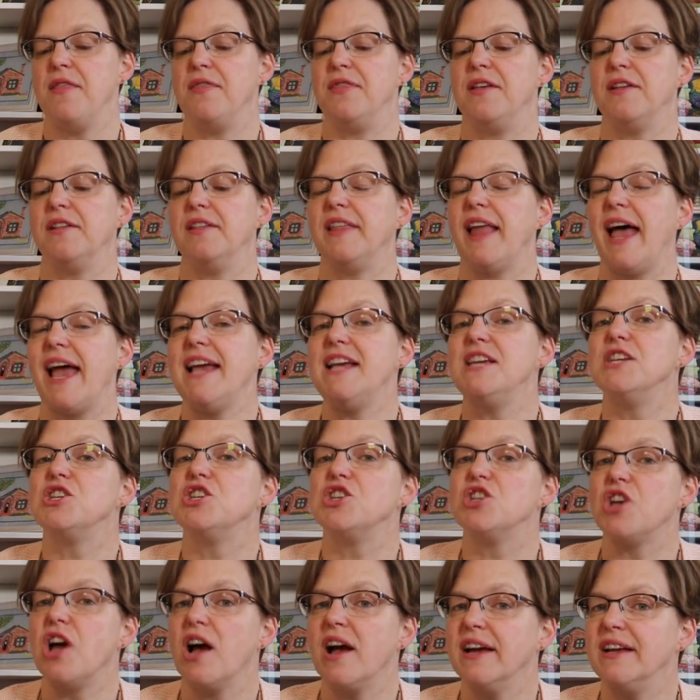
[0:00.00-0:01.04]
the light
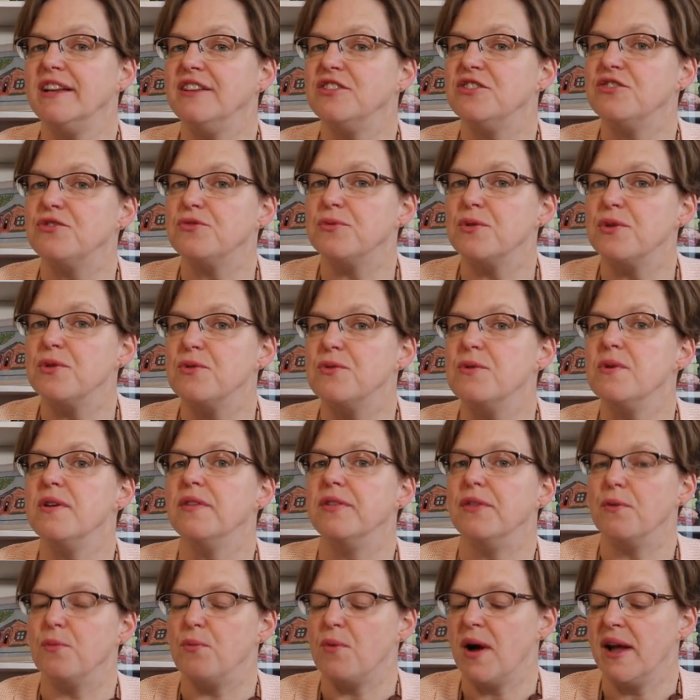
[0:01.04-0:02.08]
shines through
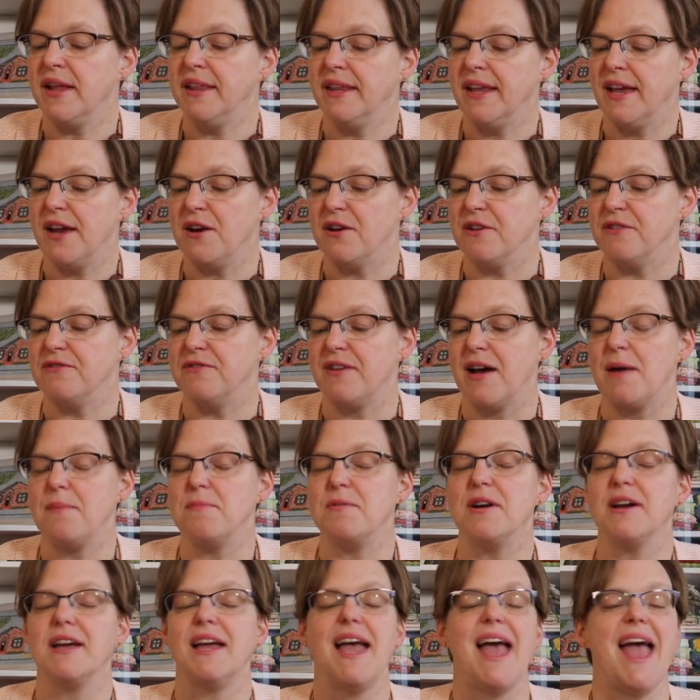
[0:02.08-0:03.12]
the one layer of
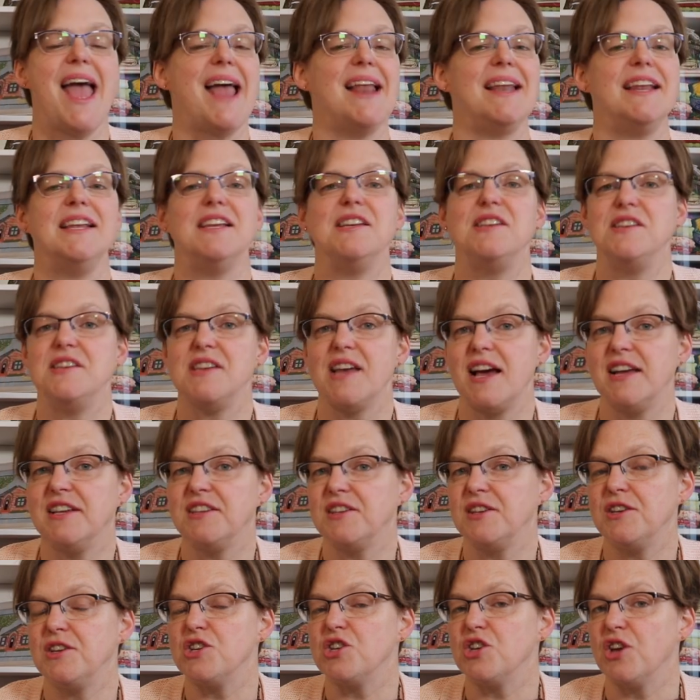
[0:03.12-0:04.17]
fabric and it
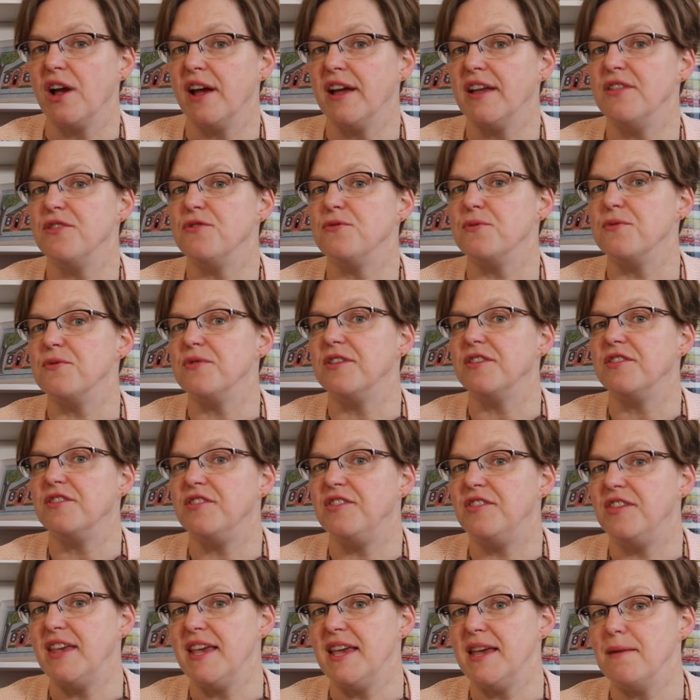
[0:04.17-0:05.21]
doesn't shine through the
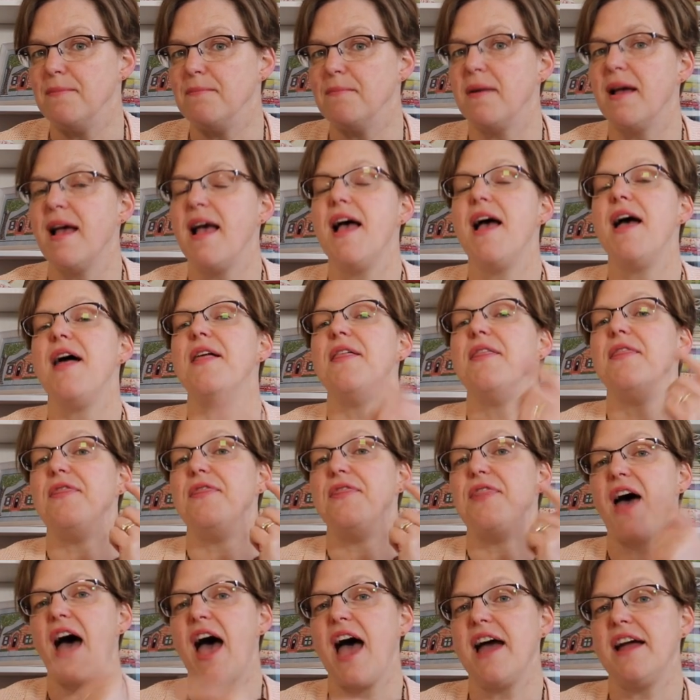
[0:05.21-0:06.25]
seam.
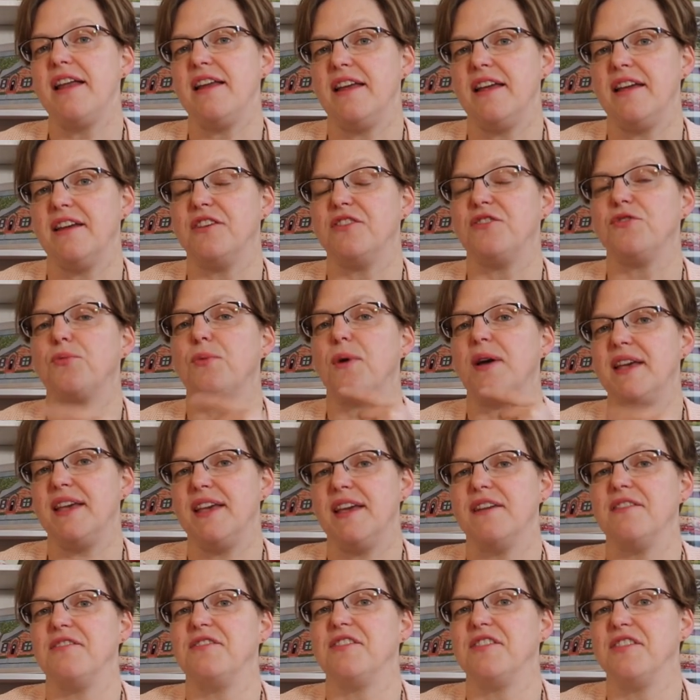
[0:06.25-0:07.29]
That is what
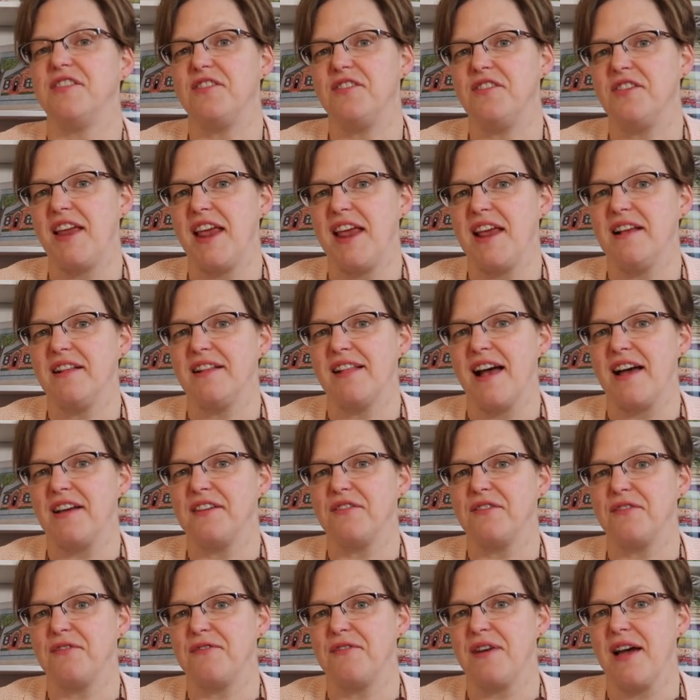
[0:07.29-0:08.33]
gives the stained
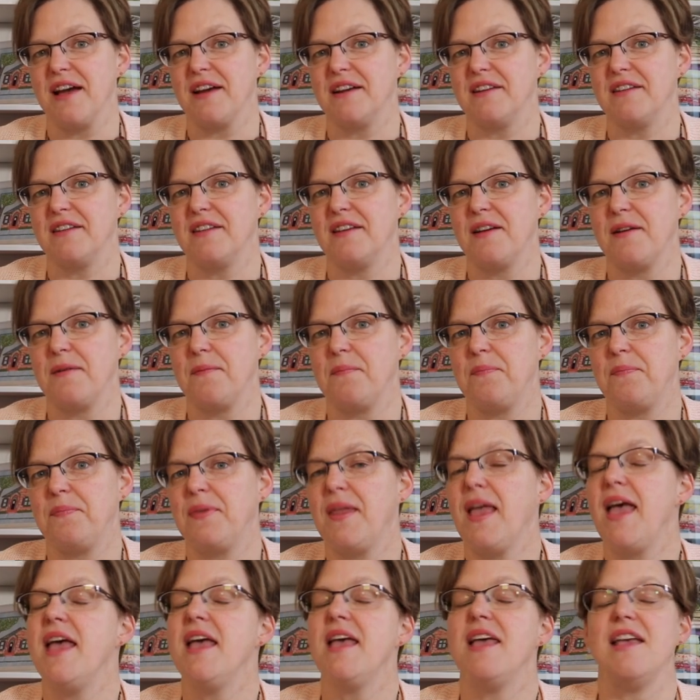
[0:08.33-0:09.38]
glass effect.
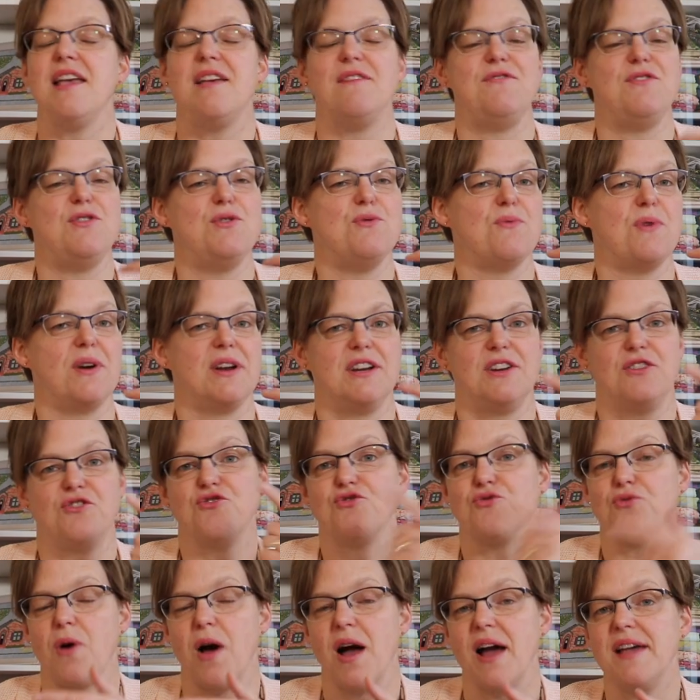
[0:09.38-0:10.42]
If you want to
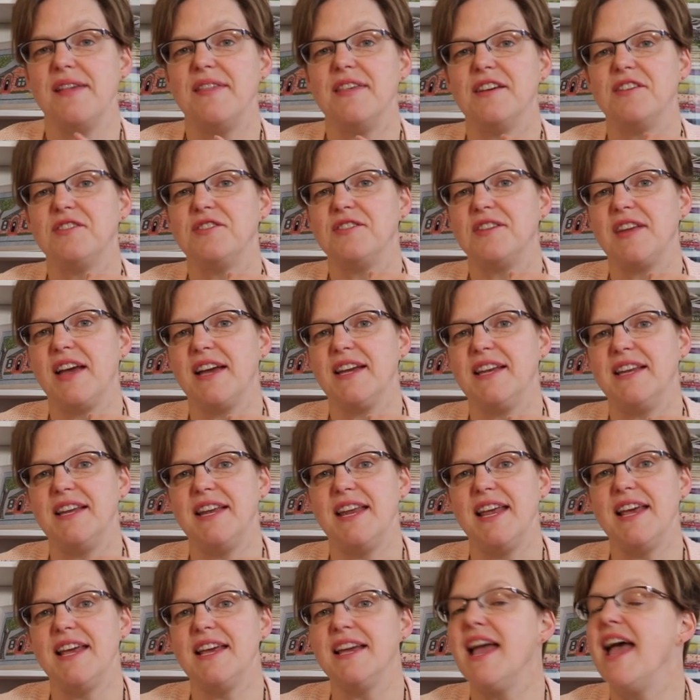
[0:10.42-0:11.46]
try this
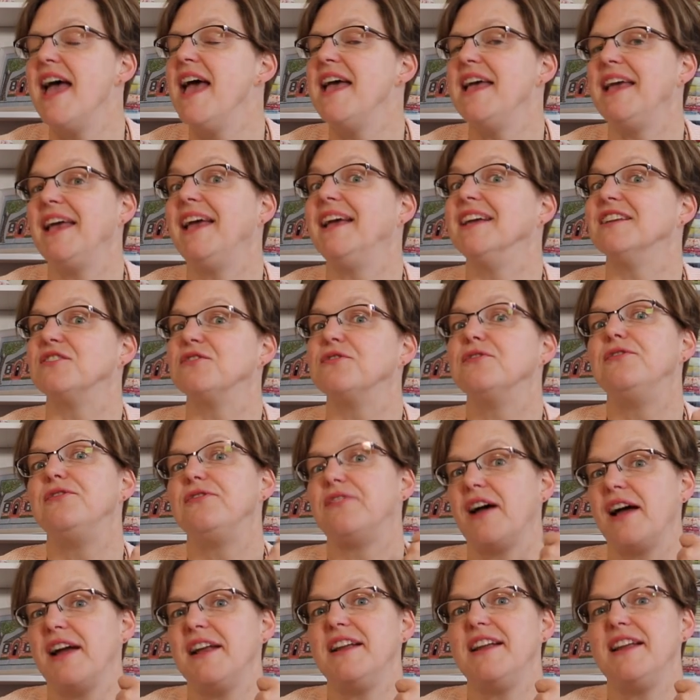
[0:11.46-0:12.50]
technique, it's
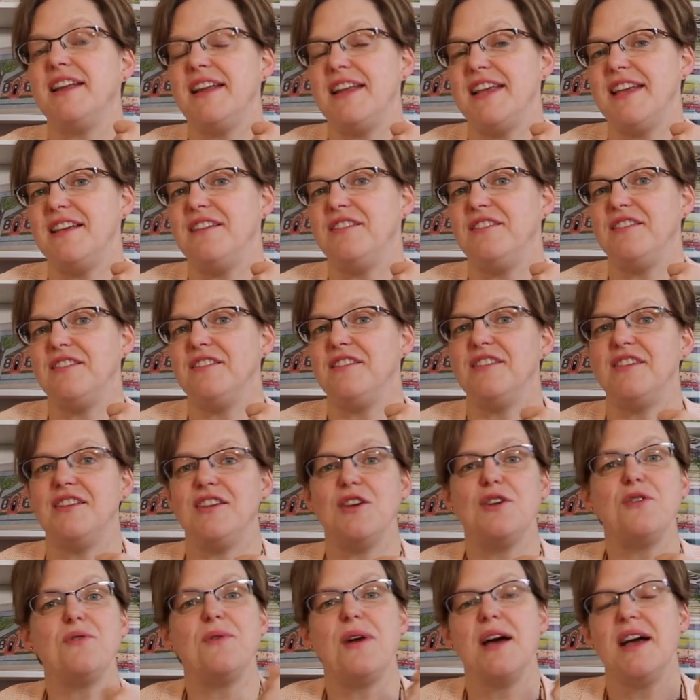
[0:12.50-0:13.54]
fun and easy to
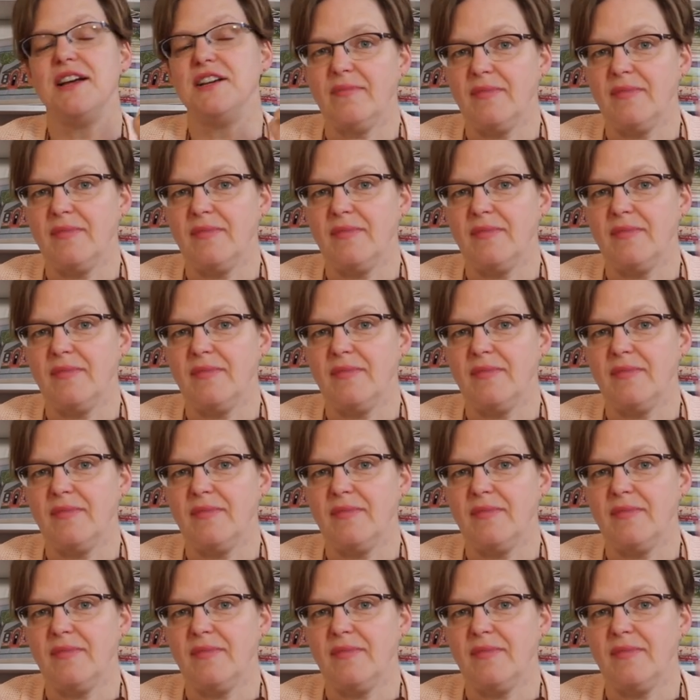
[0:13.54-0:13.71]
do.